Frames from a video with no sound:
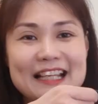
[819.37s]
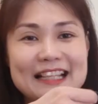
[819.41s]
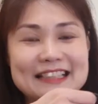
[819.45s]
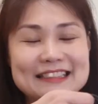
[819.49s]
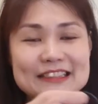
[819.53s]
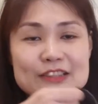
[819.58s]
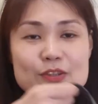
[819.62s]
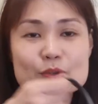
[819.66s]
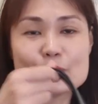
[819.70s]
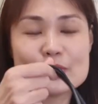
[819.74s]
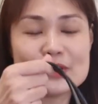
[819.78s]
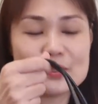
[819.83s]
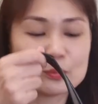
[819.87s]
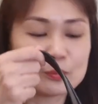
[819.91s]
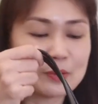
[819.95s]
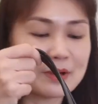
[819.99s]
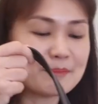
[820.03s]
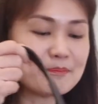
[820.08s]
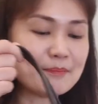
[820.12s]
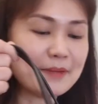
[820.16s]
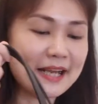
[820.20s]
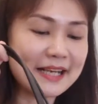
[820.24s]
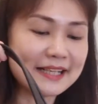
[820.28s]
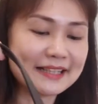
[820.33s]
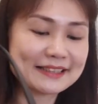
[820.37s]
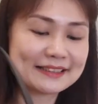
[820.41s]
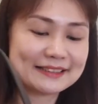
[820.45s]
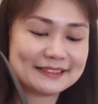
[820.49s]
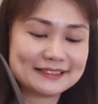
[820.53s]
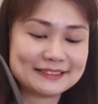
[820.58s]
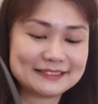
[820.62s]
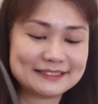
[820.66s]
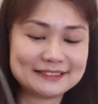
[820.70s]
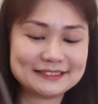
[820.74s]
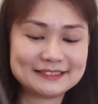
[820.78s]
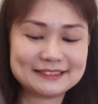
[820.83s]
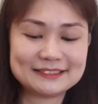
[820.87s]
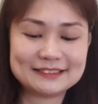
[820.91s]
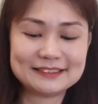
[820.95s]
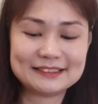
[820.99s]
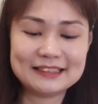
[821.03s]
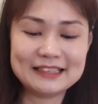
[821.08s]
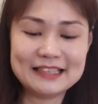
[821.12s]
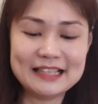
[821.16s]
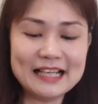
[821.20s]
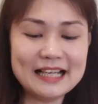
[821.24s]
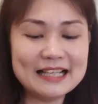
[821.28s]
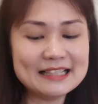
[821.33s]
It's a 2-in-1 bag,
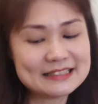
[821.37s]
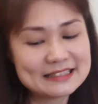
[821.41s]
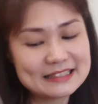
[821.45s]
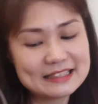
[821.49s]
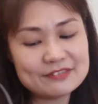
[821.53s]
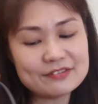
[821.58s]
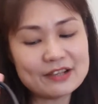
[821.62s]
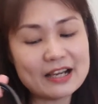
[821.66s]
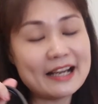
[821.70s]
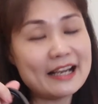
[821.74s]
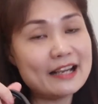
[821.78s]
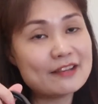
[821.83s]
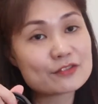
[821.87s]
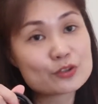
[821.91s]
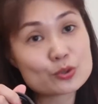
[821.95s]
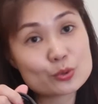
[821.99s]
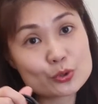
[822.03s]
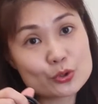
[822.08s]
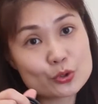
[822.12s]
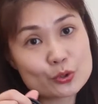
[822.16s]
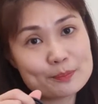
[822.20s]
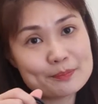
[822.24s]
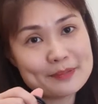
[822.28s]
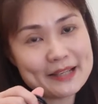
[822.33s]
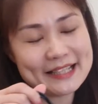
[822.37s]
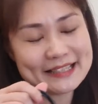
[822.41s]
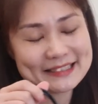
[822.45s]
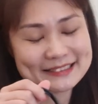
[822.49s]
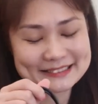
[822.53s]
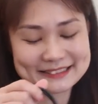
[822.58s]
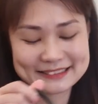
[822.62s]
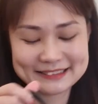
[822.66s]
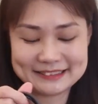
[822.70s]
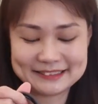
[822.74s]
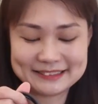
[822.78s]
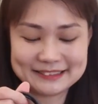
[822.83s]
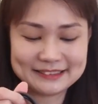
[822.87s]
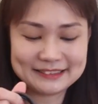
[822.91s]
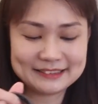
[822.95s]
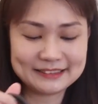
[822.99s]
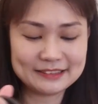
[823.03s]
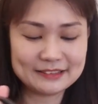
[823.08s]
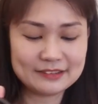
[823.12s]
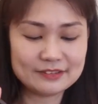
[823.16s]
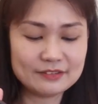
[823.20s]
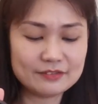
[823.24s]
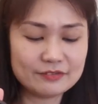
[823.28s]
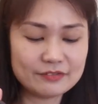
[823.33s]
as if I have two tote bags.
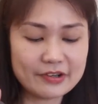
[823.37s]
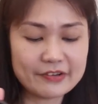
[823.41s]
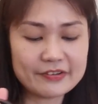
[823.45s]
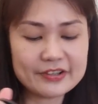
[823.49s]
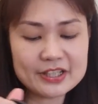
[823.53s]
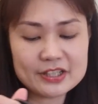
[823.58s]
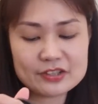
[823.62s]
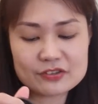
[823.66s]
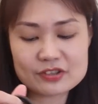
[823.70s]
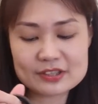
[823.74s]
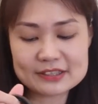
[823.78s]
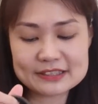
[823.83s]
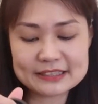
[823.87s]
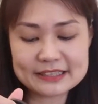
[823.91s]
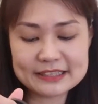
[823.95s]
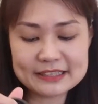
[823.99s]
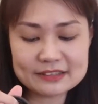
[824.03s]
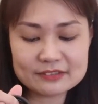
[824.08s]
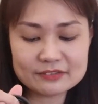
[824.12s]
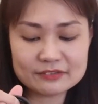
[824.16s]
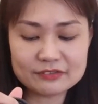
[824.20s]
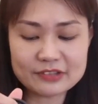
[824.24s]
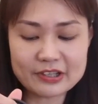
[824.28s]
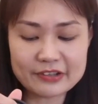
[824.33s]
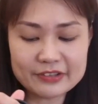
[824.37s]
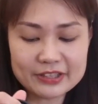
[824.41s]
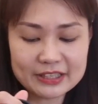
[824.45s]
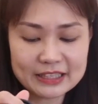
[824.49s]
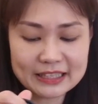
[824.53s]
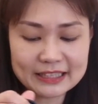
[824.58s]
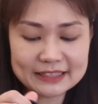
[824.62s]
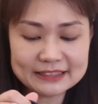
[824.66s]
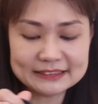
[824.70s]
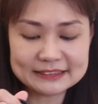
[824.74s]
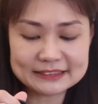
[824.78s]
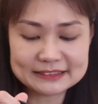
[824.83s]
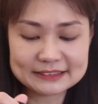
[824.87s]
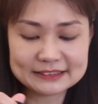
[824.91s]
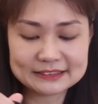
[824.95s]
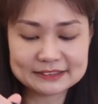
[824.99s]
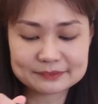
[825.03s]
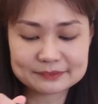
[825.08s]
Very interesting, very nice.